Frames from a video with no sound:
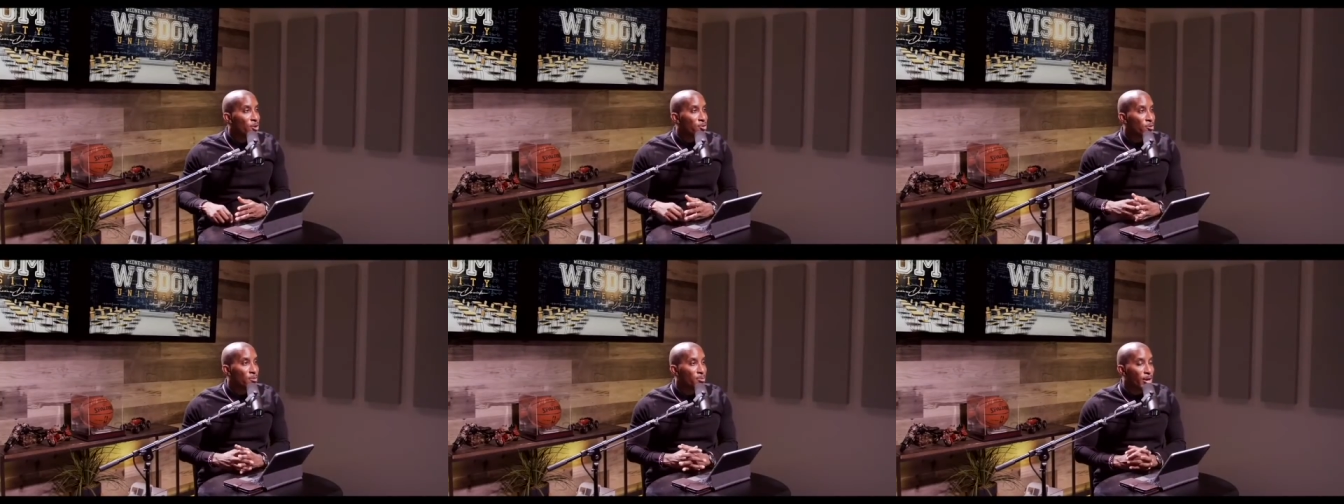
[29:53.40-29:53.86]

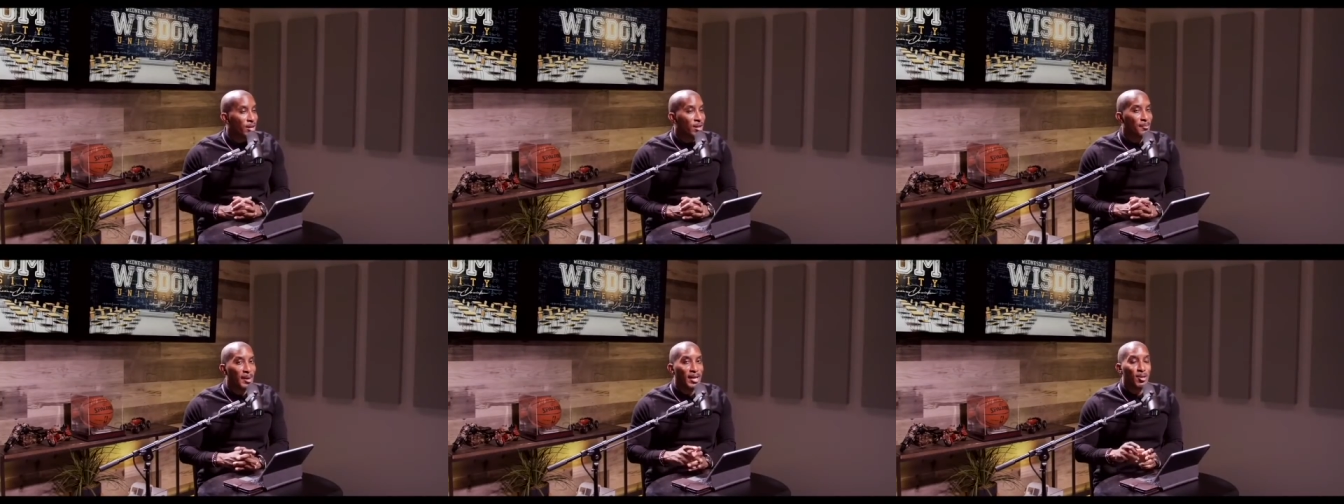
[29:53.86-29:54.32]
going through a
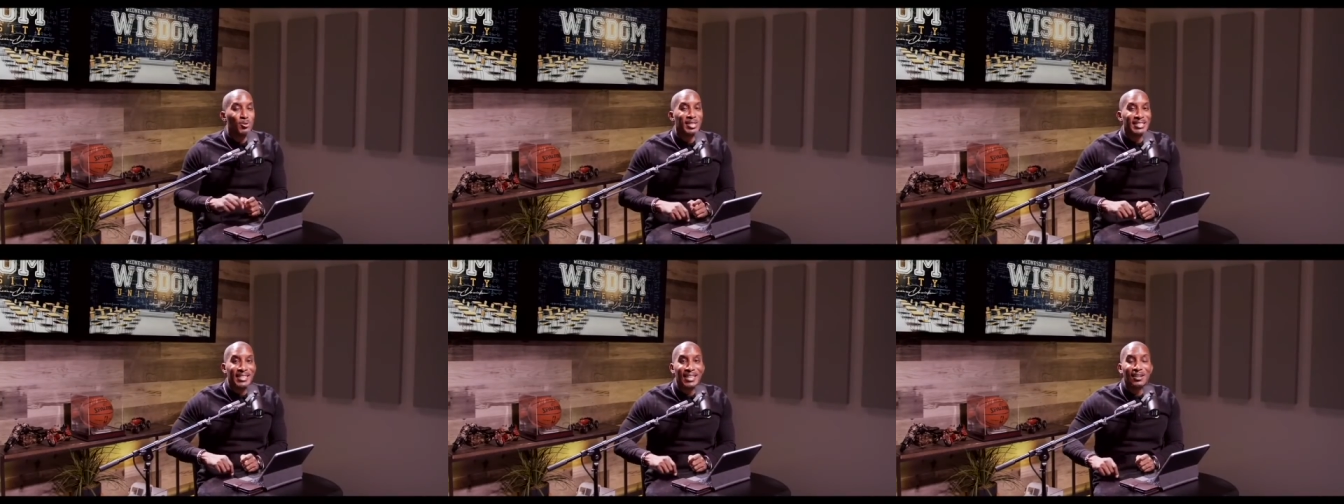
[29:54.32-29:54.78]
breakup and you
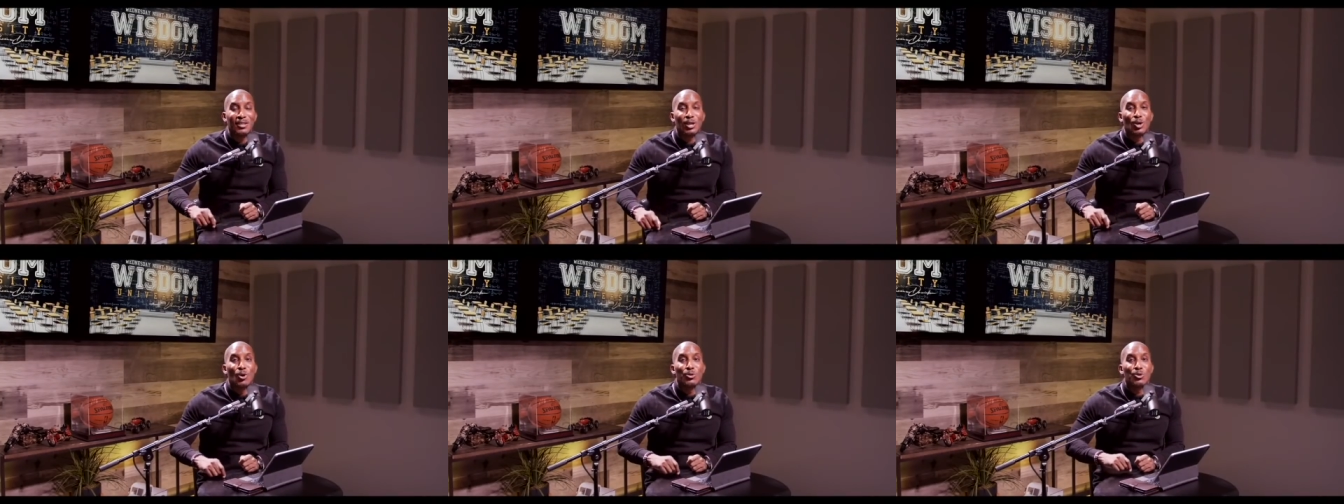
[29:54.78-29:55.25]
can tell
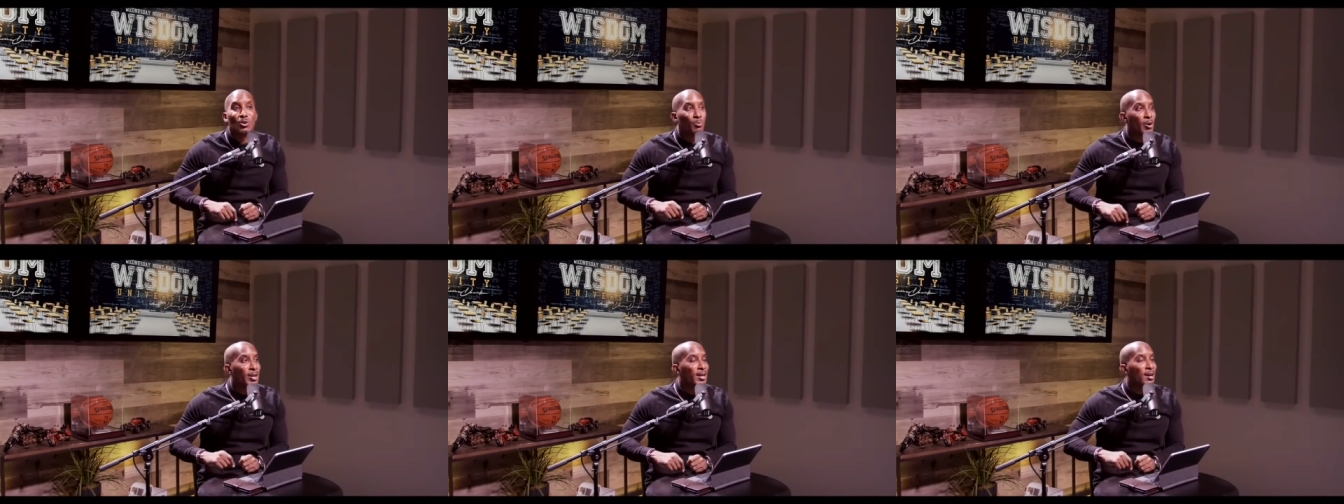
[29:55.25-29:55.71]
they're going through a
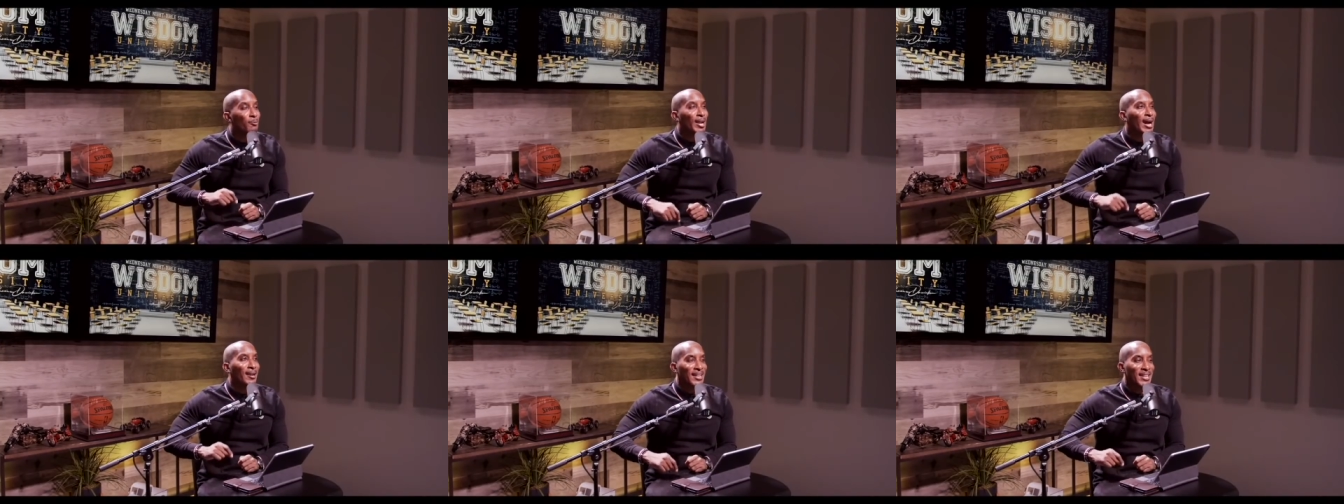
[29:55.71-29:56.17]
breakup
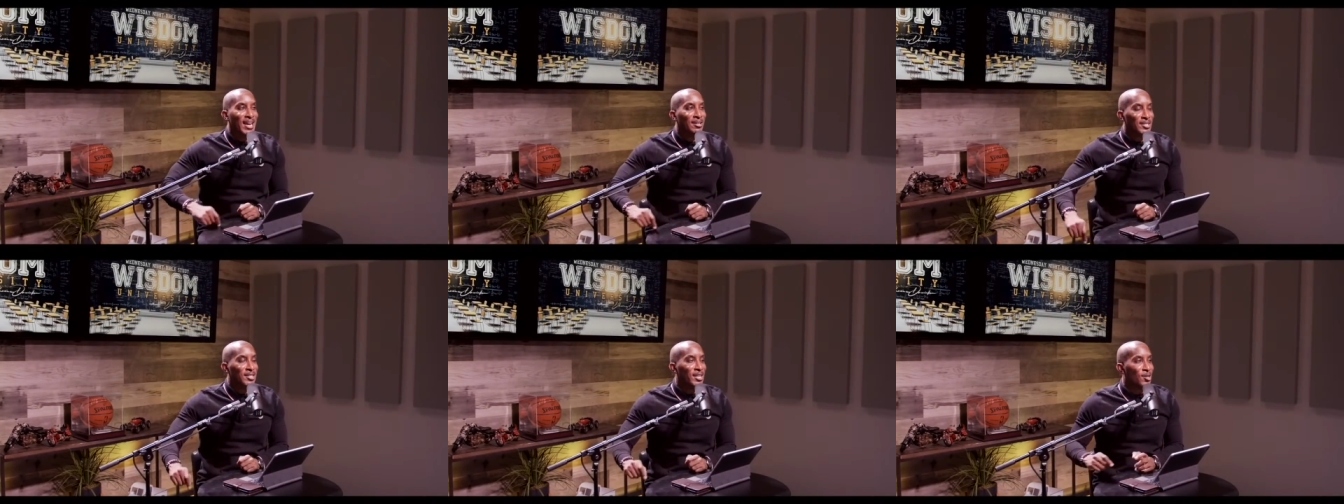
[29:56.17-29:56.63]
without
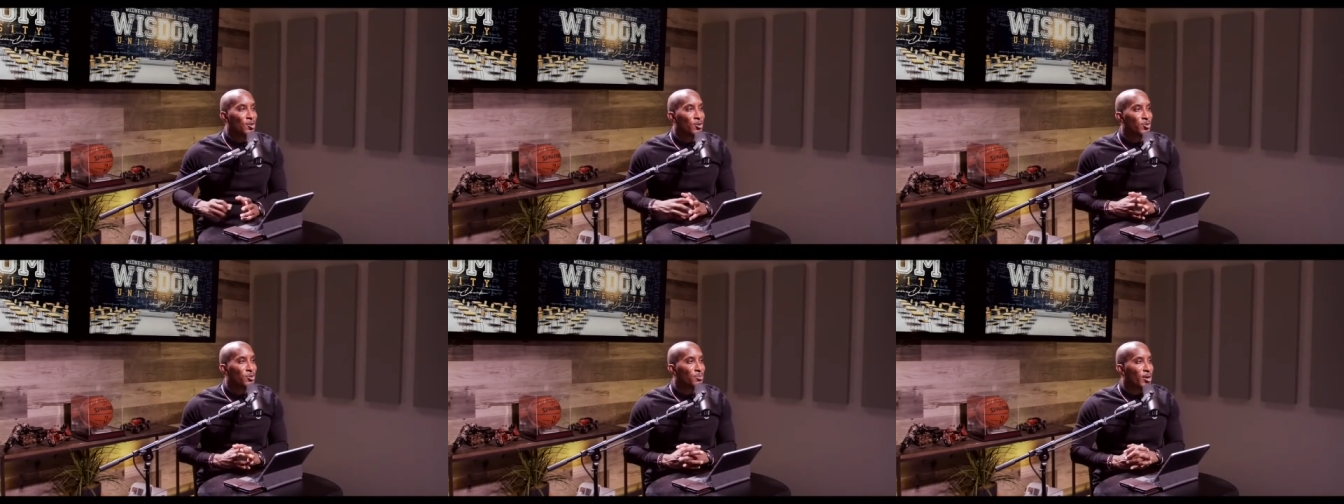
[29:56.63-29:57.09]
announcing they're
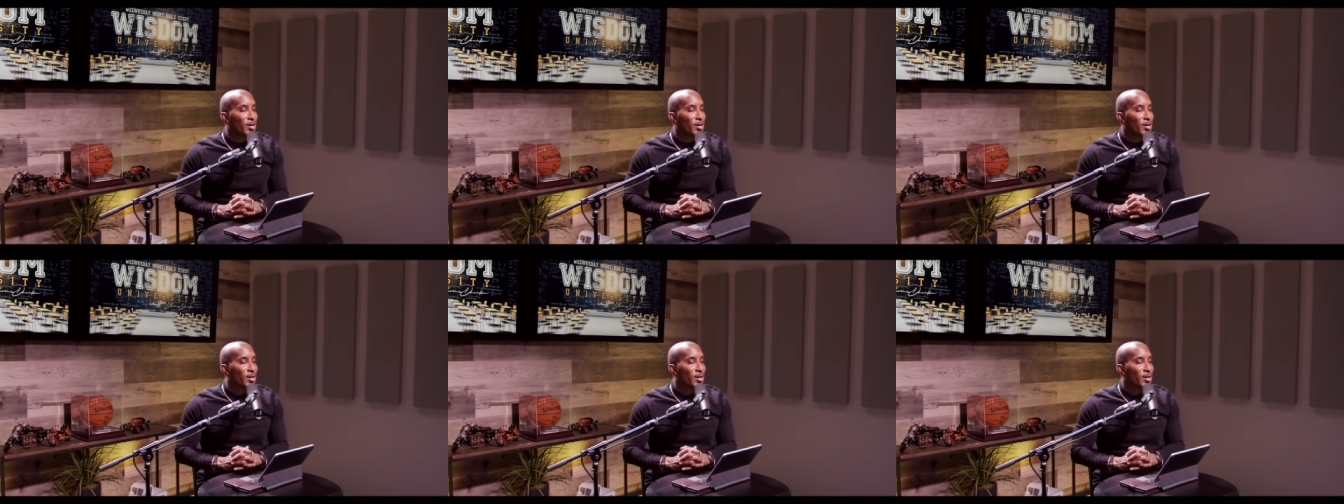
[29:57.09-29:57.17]
going through a